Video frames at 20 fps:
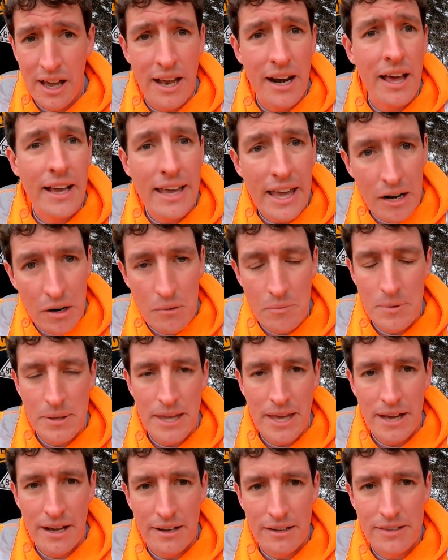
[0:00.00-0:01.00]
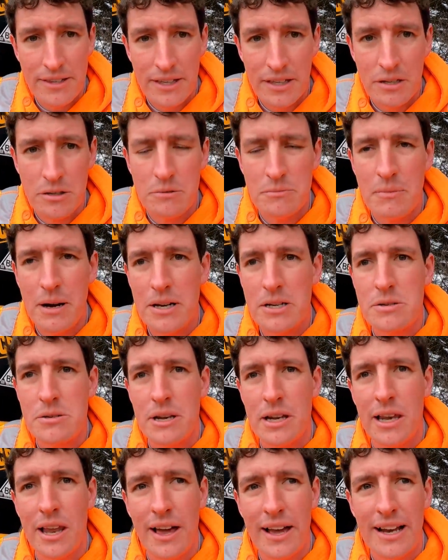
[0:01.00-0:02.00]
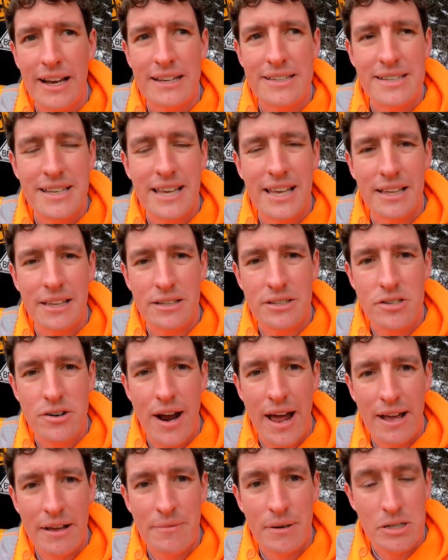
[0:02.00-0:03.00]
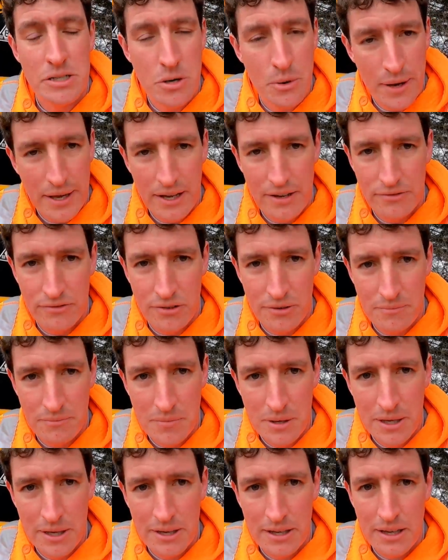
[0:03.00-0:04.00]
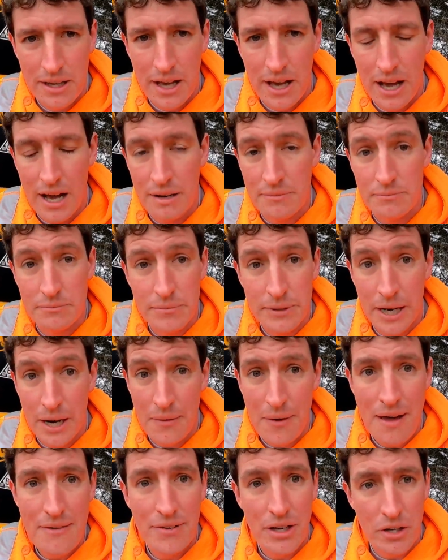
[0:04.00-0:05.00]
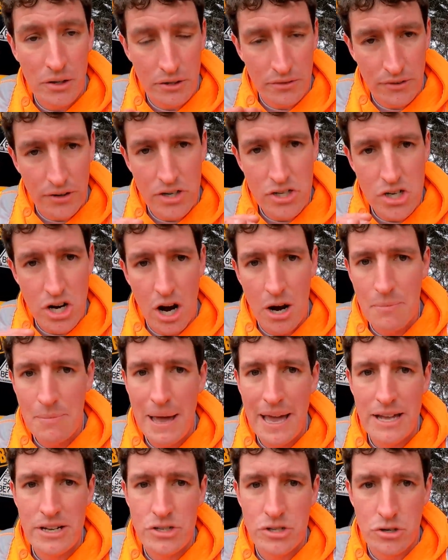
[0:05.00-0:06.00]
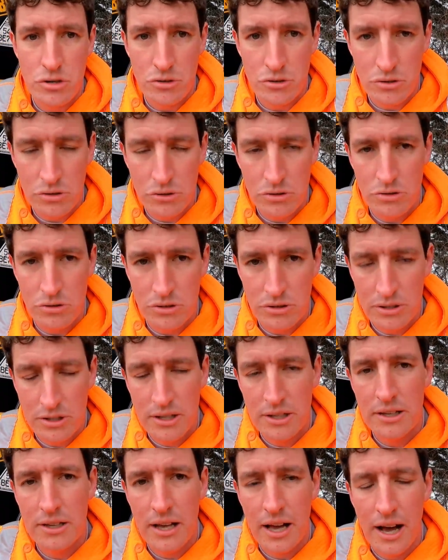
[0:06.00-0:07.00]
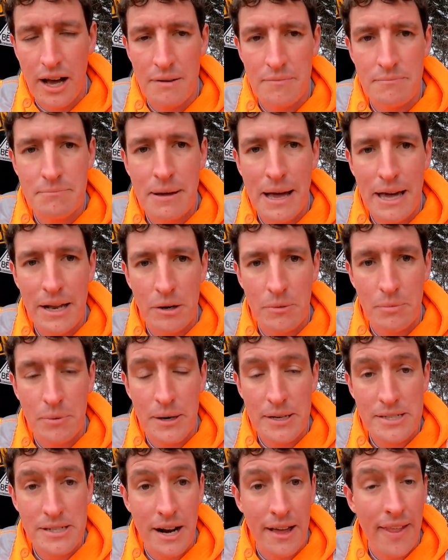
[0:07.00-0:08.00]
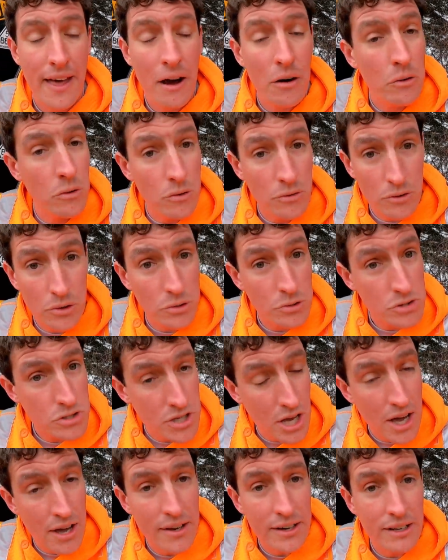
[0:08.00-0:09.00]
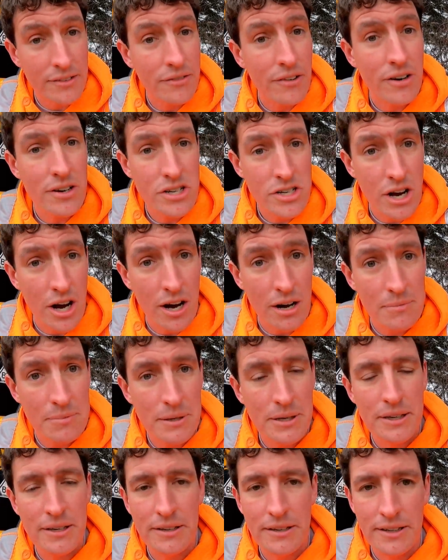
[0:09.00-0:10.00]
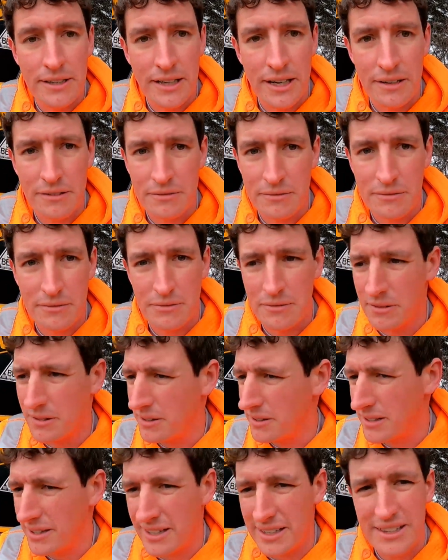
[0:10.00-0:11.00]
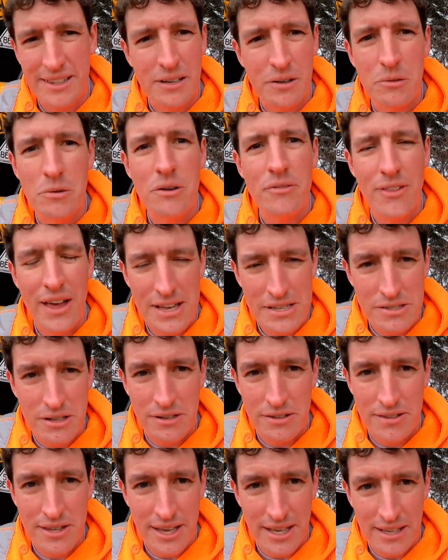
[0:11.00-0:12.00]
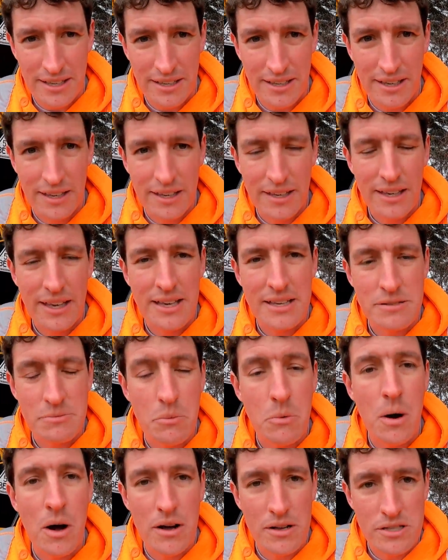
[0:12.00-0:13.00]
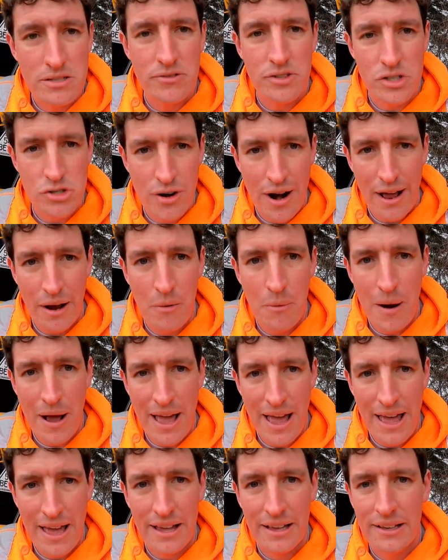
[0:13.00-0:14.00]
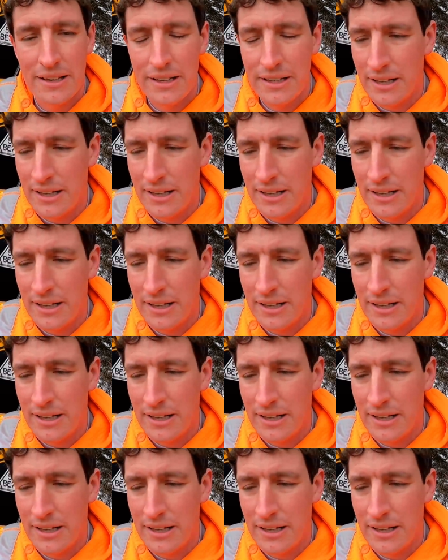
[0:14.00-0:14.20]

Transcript: and I get on with it. I think you're much likely to kill a track much quicker from having it on a very sharp edge, or bad operating like that, or of course turning very sharp. All of that sort of thing is worse for track wear